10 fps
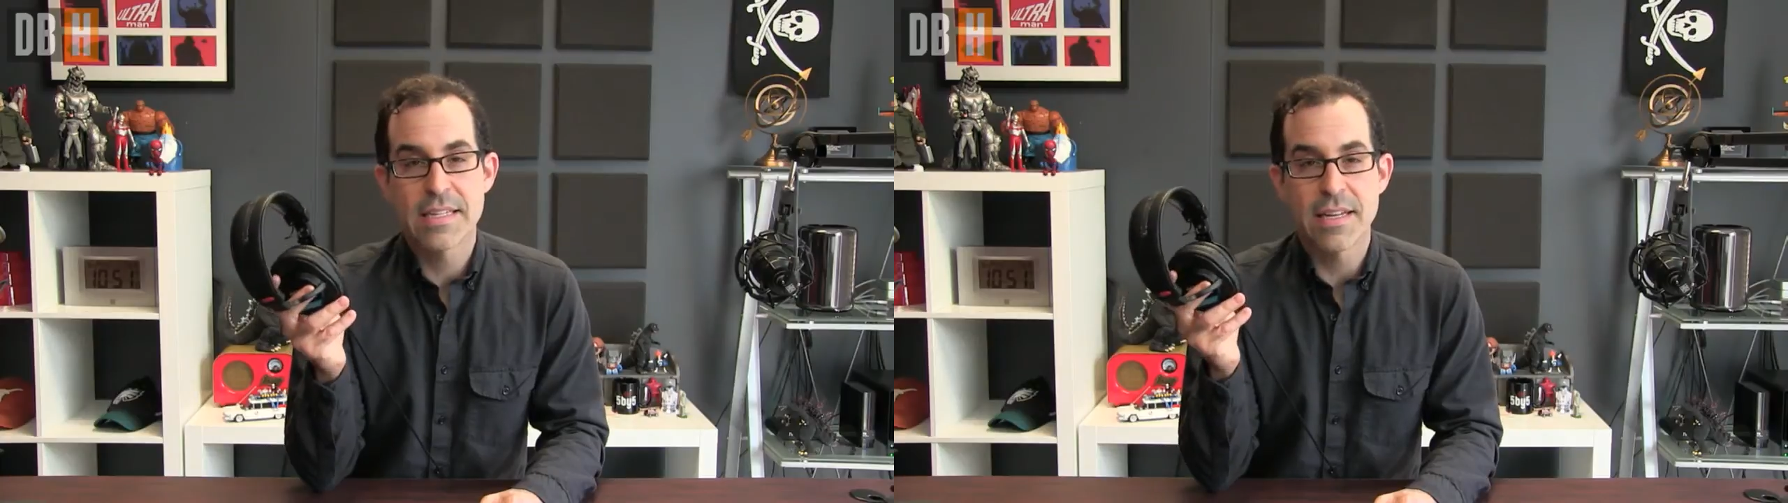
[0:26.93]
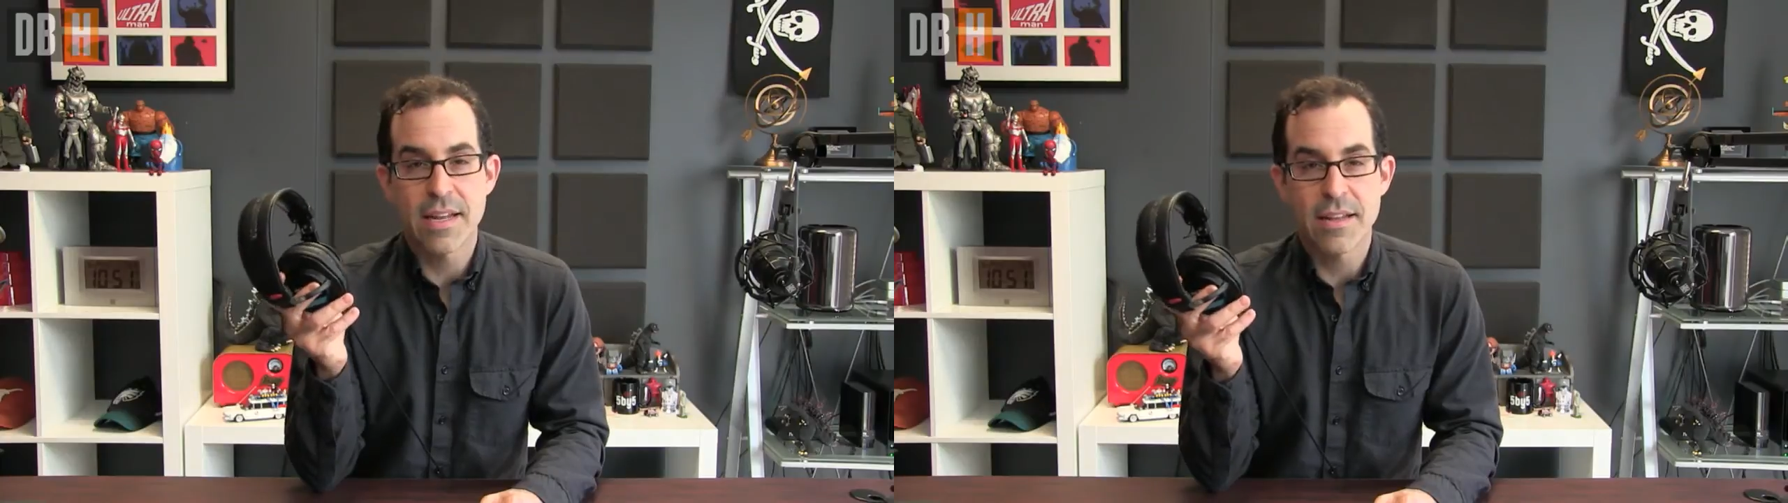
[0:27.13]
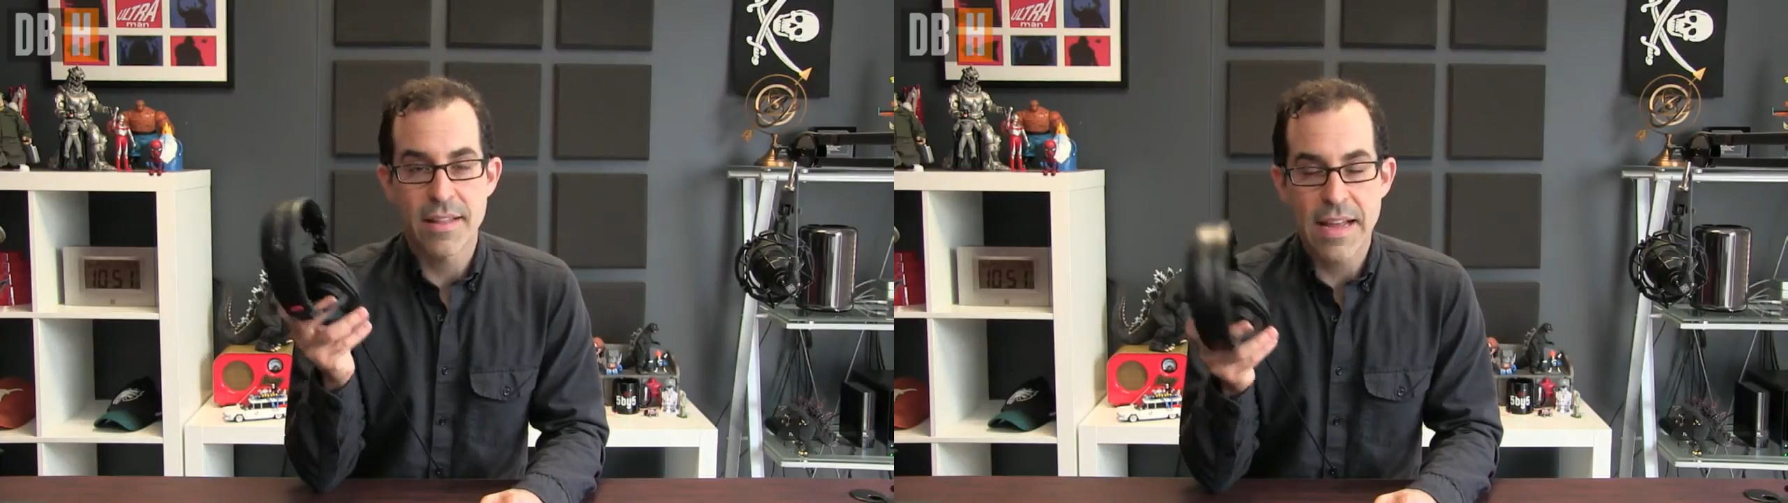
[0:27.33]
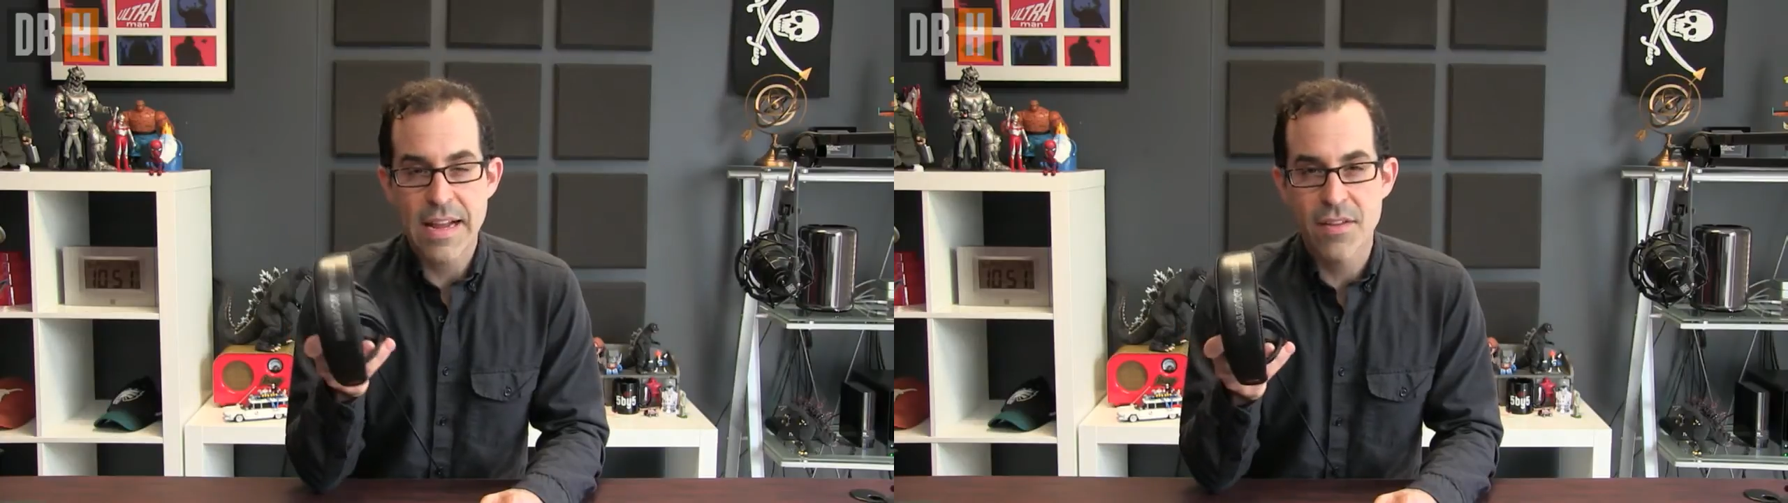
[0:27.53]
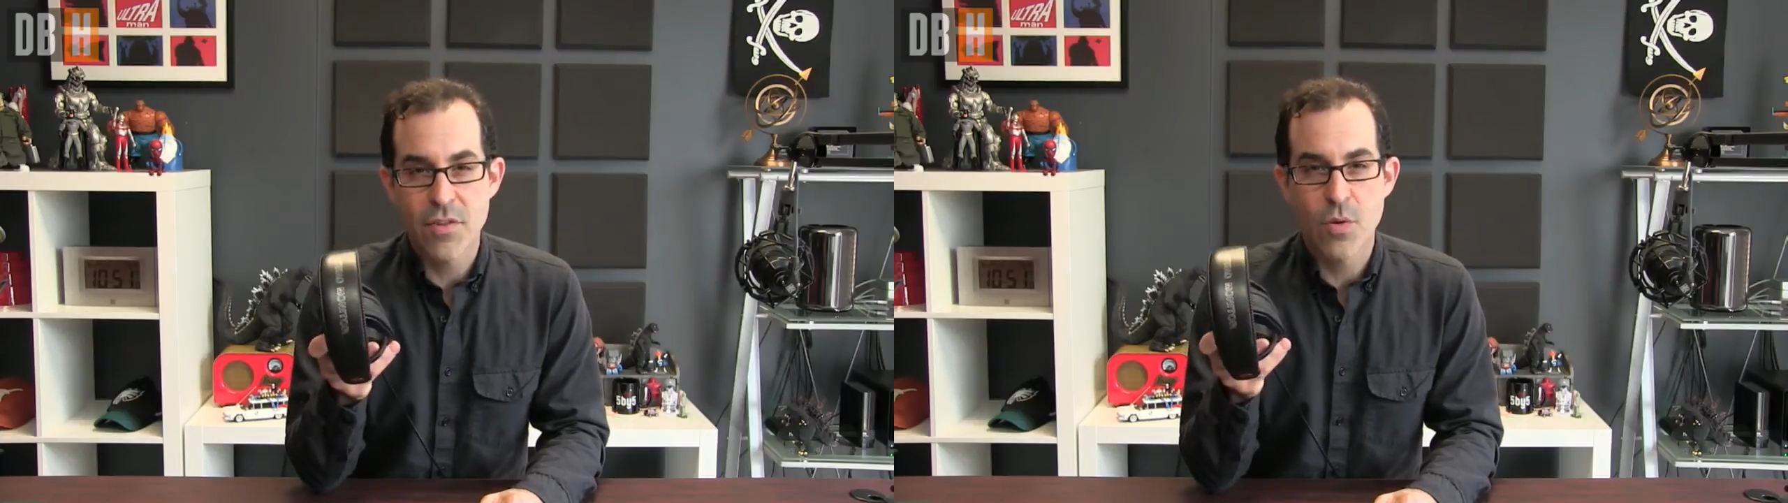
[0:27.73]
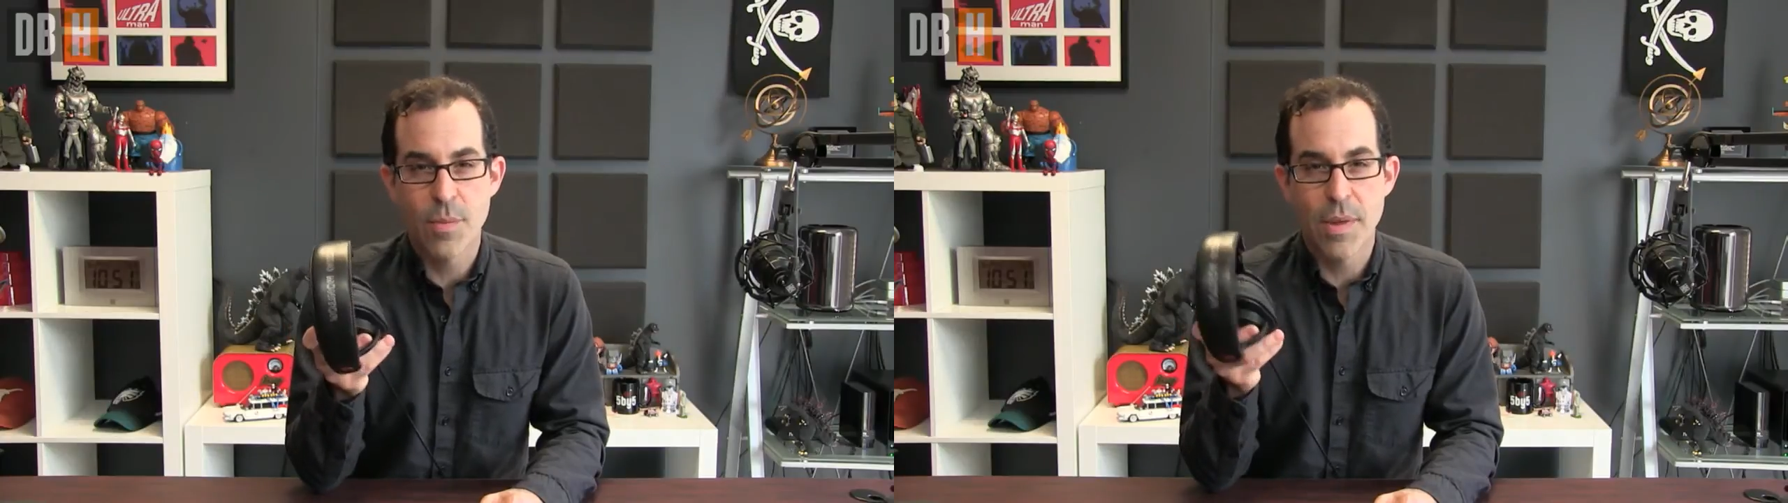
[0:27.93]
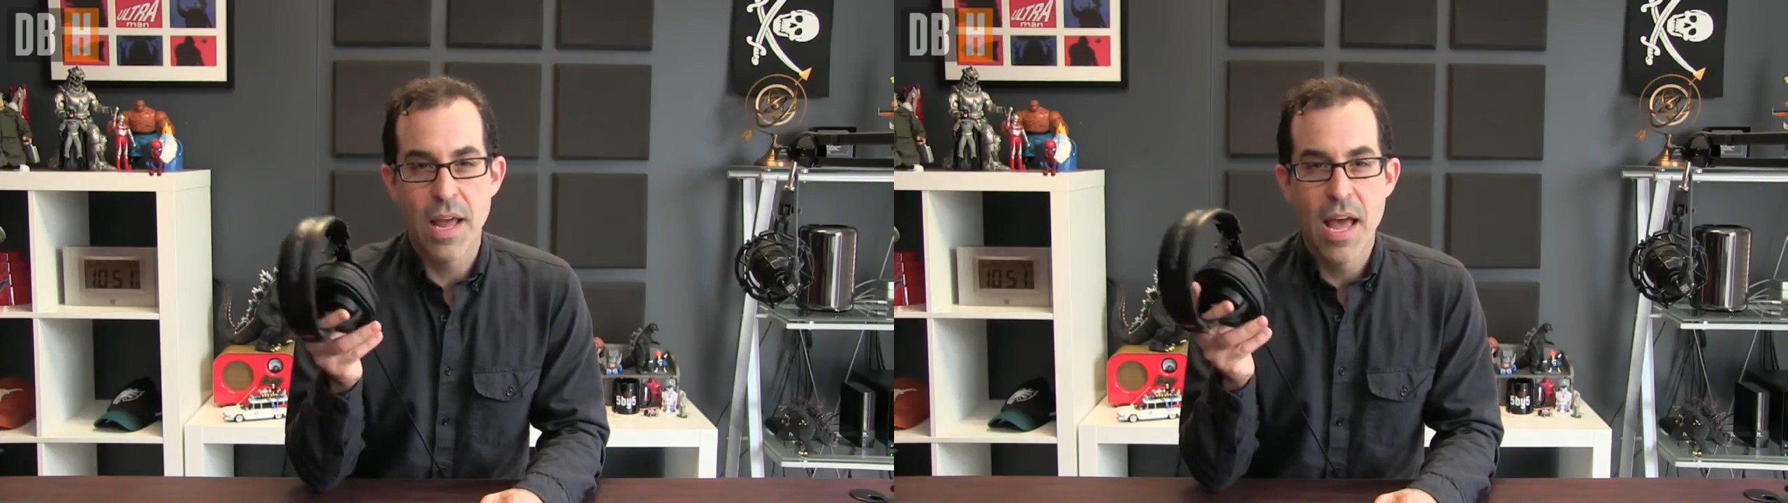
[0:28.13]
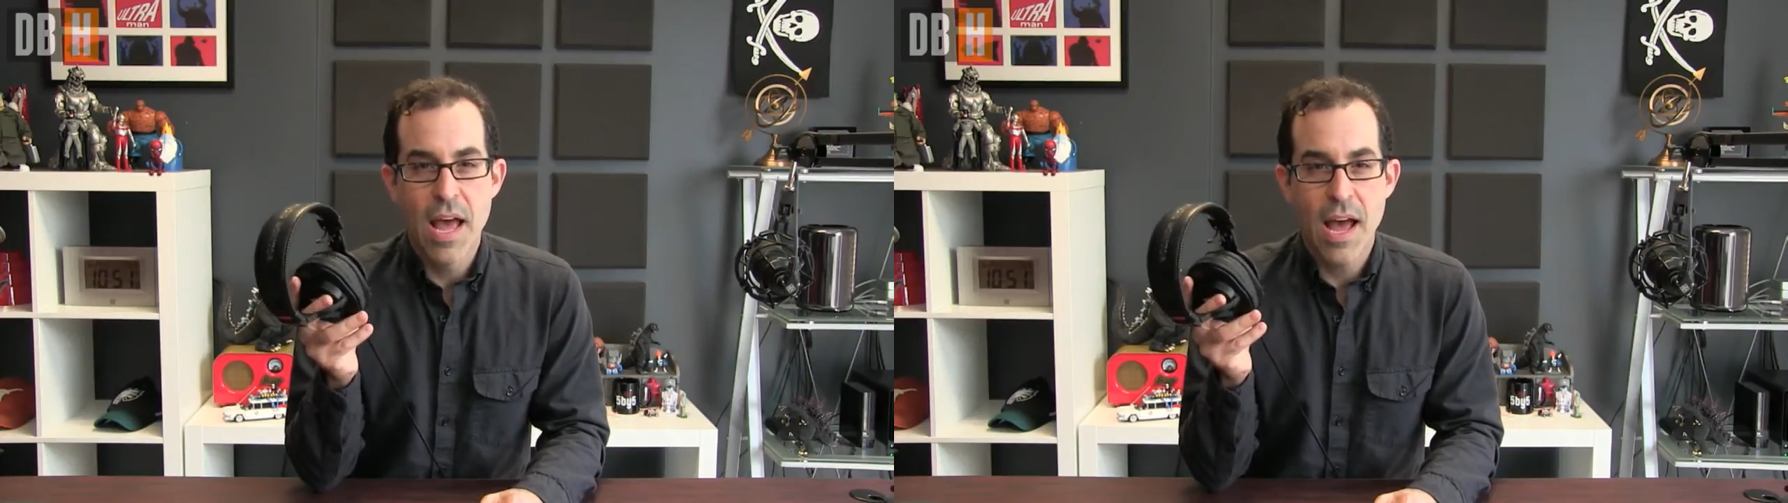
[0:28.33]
and that kind of equipment.